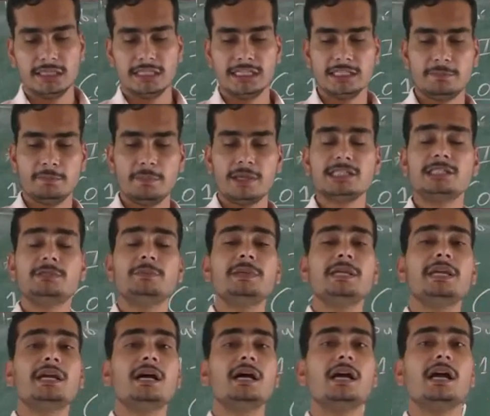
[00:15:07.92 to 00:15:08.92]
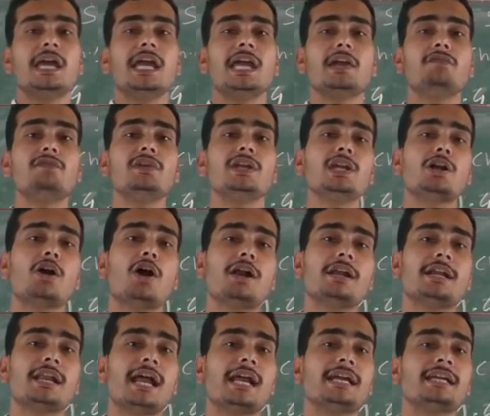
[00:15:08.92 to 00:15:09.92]
It must be every
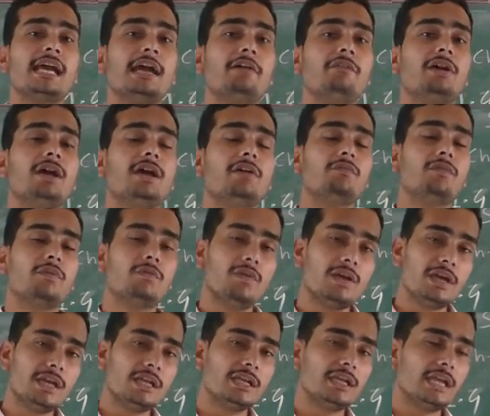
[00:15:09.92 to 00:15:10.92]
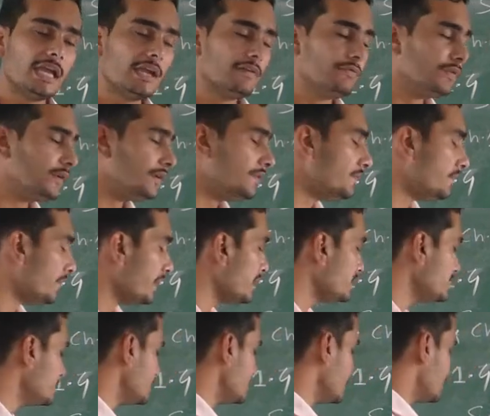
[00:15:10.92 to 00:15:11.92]
contract have a every
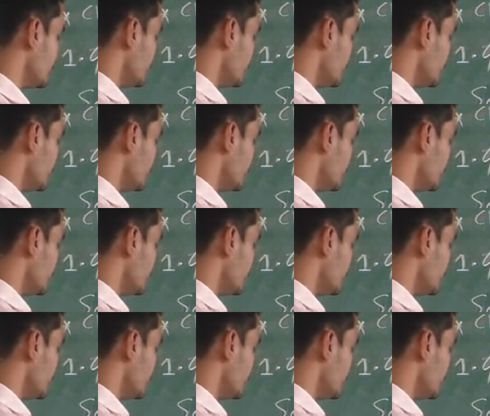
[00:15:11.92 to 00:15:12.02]
fresh